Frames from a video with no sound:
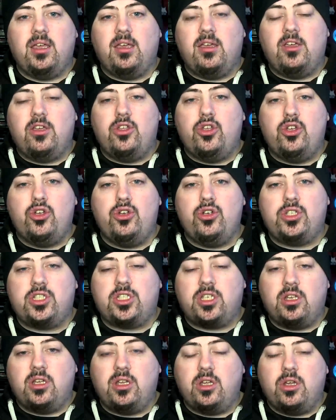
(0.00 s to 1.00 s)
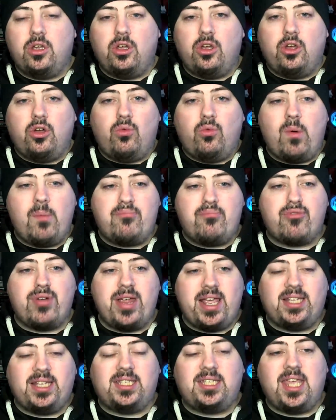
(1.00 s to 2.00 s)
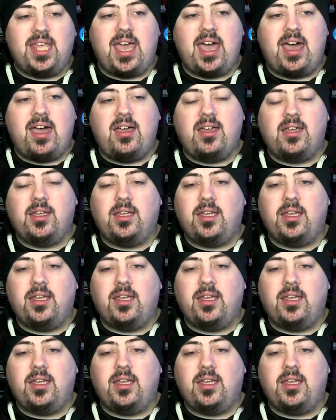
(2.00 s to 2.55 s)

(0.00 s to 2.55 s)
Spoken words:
use our brains here,